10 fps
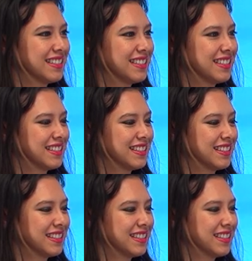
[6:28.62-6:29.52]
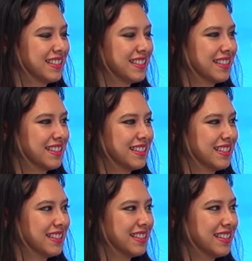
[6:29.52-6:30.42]

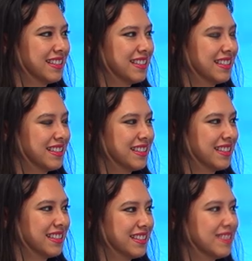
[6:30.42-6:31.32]
[no speech]